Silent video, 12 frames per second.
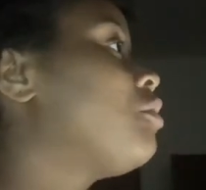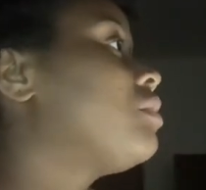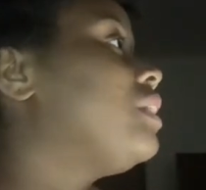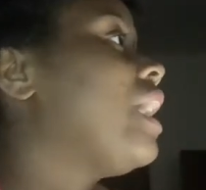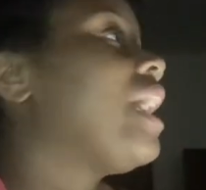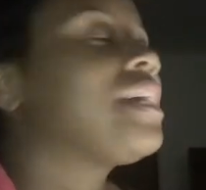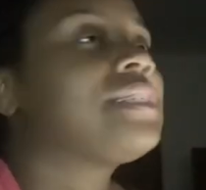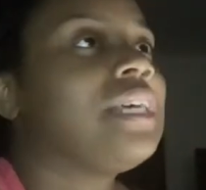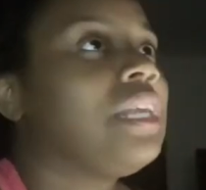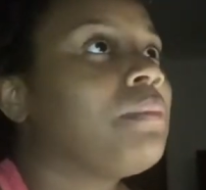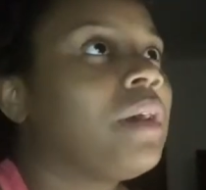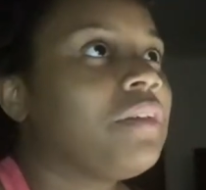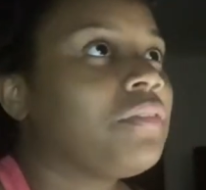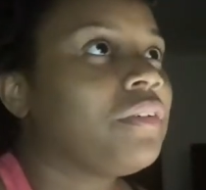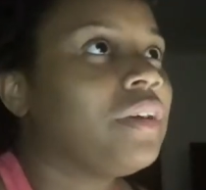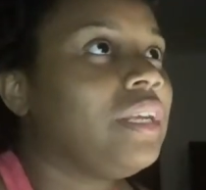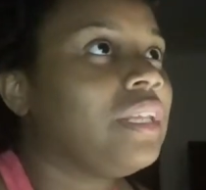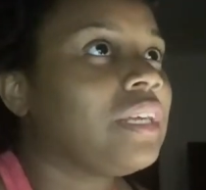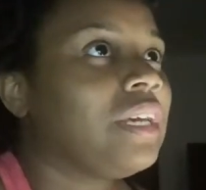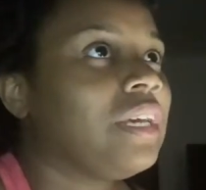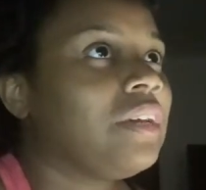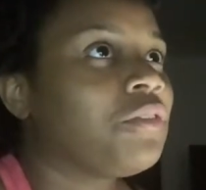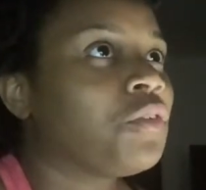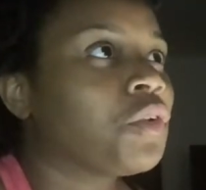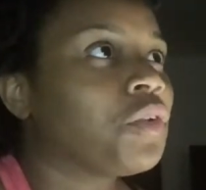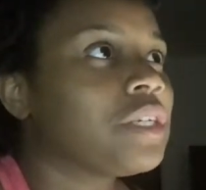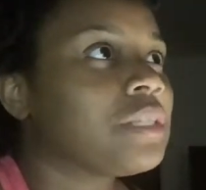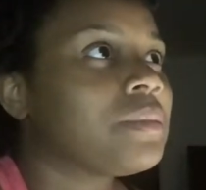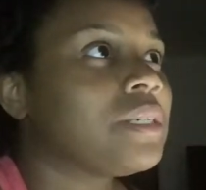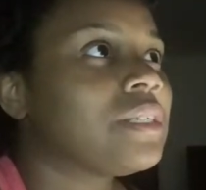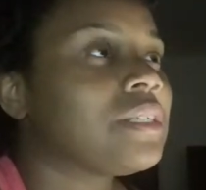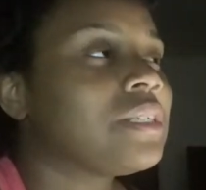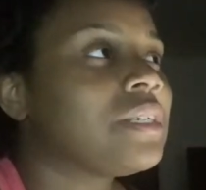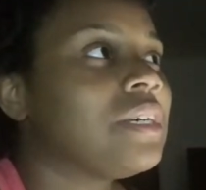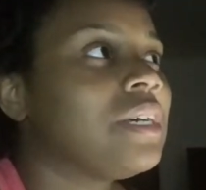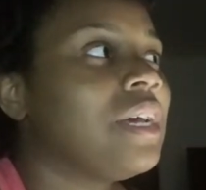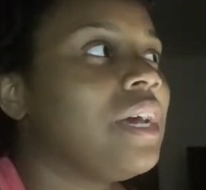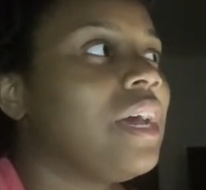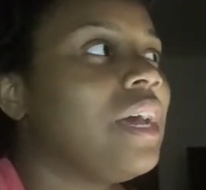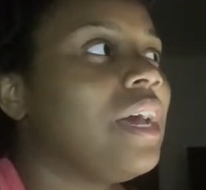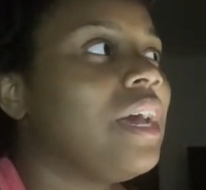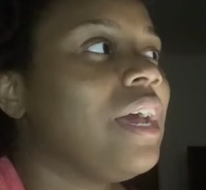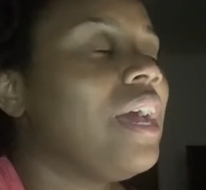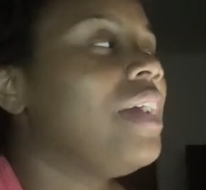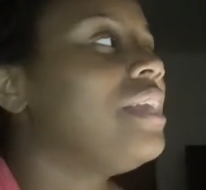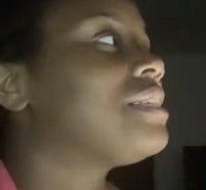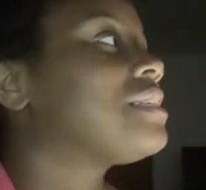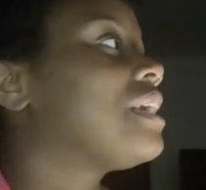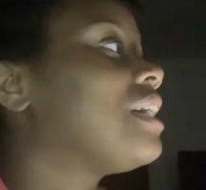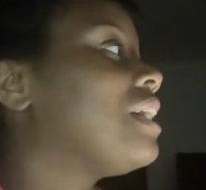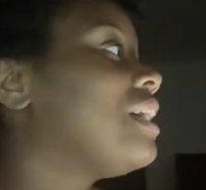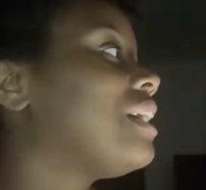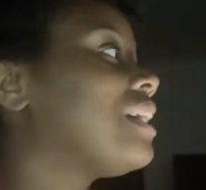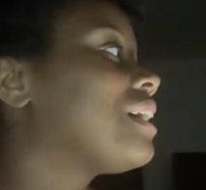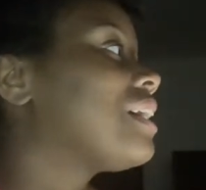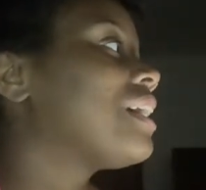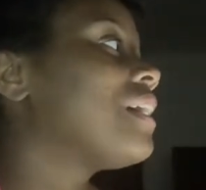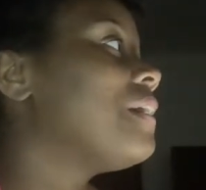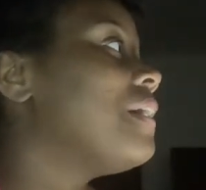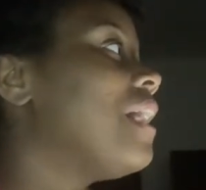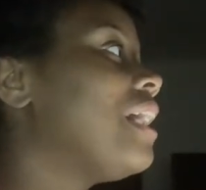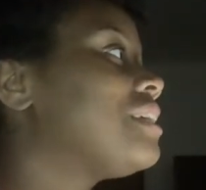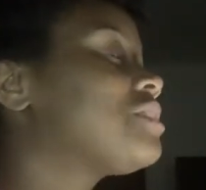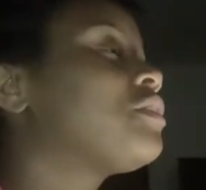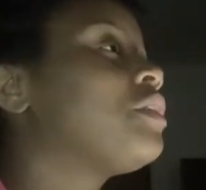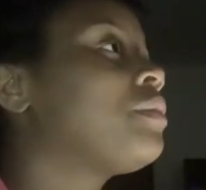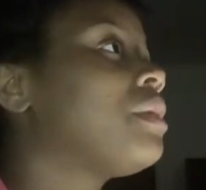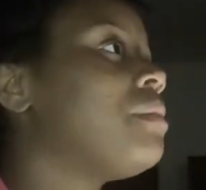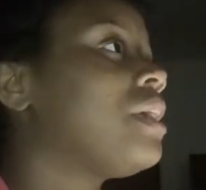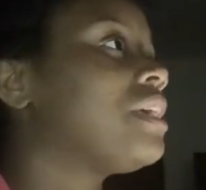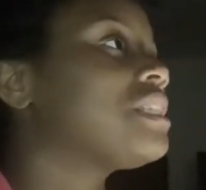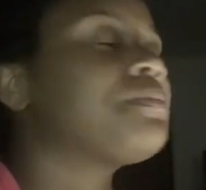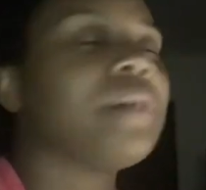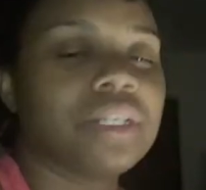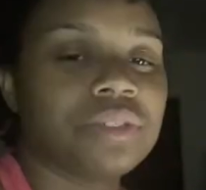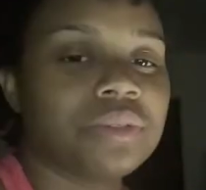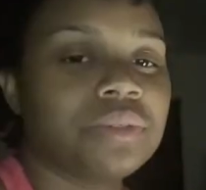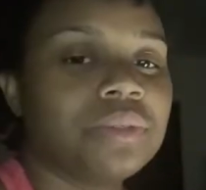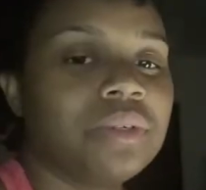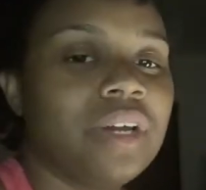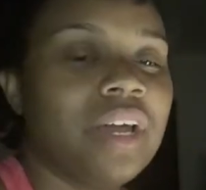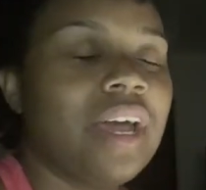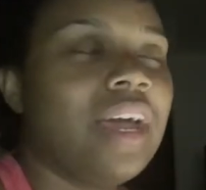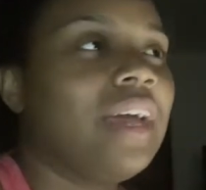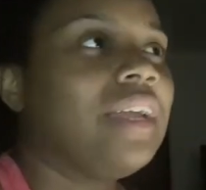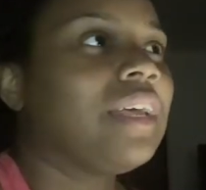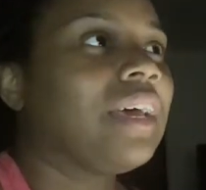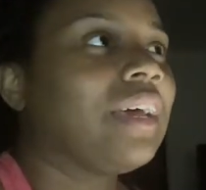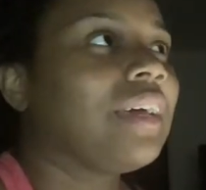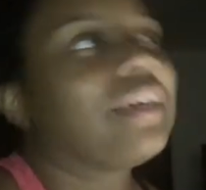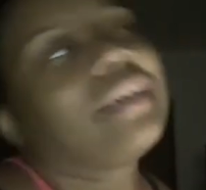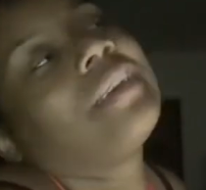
really ask anybody for anything for Christmas. And it's like, I just really want to make it special. And like,